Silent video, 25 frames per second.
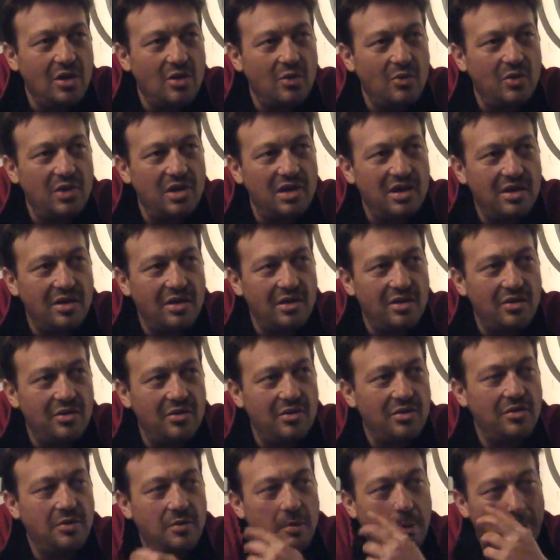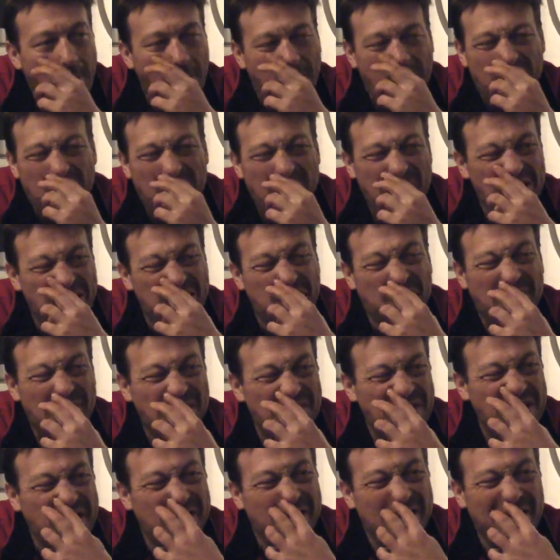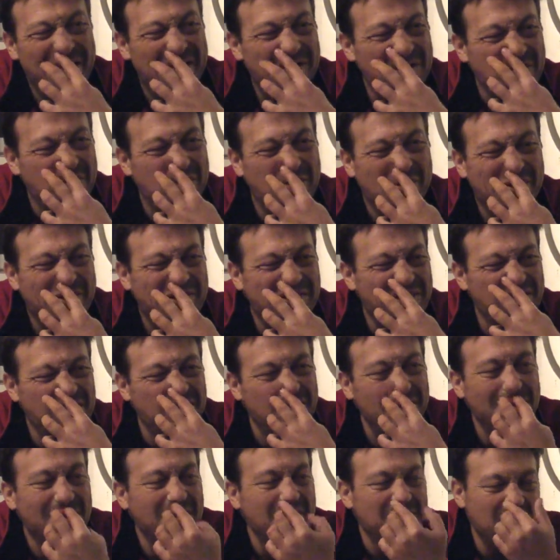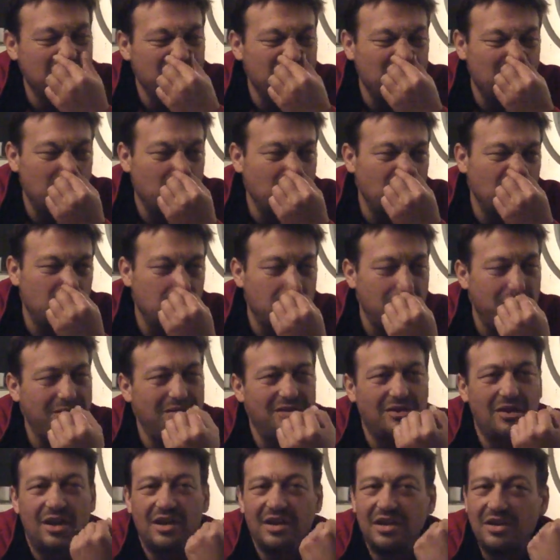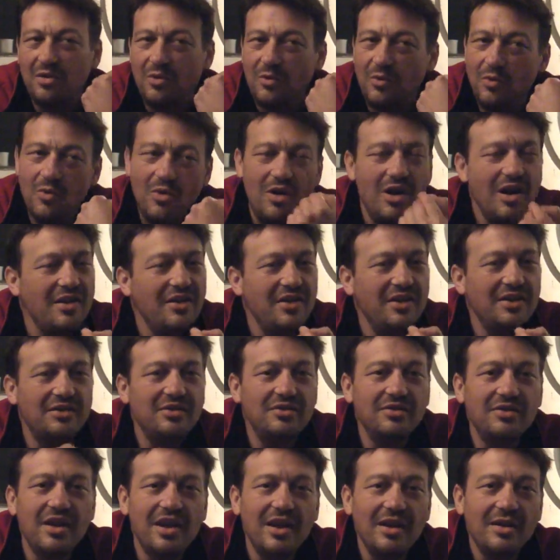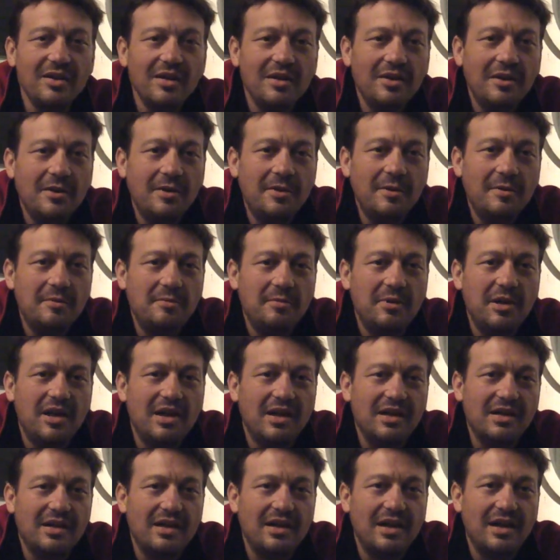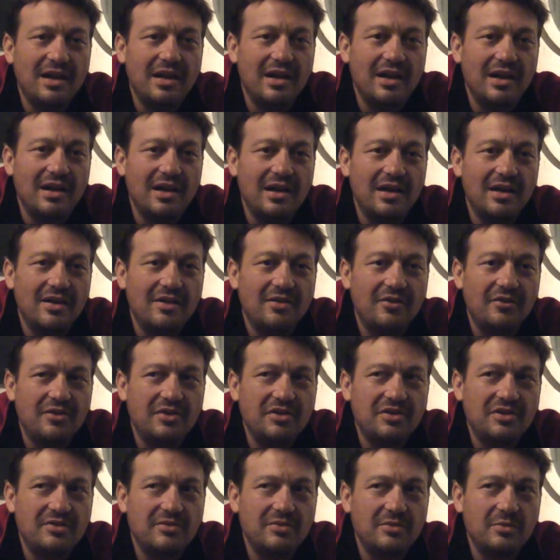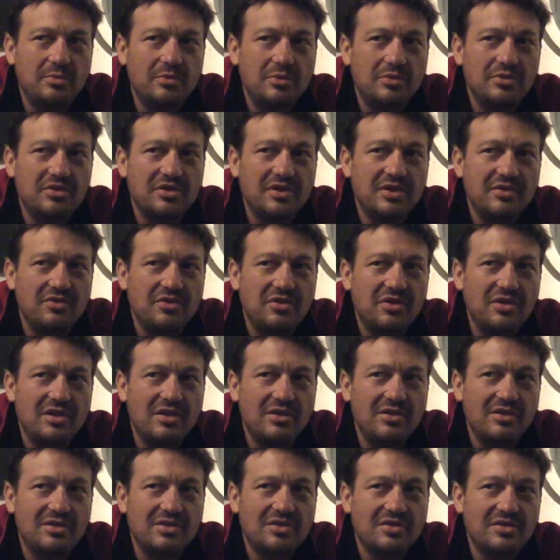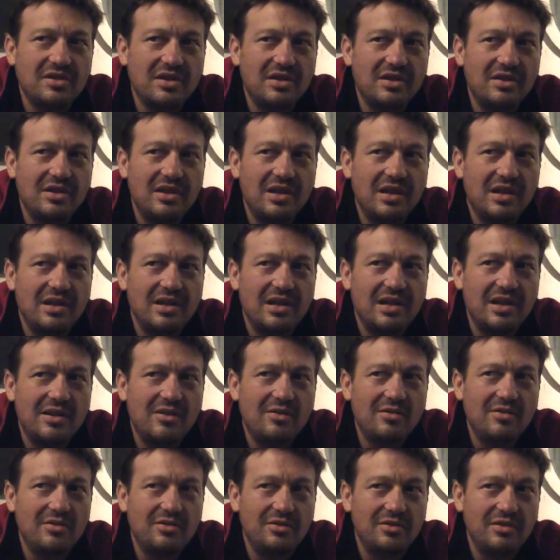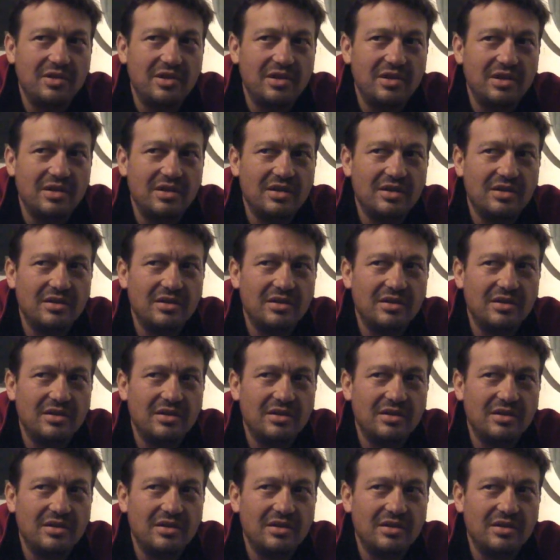We know, except for Sundays, we're on at 6 because I don't know why they do that, but the festival puts everything on a Sunday an hour early.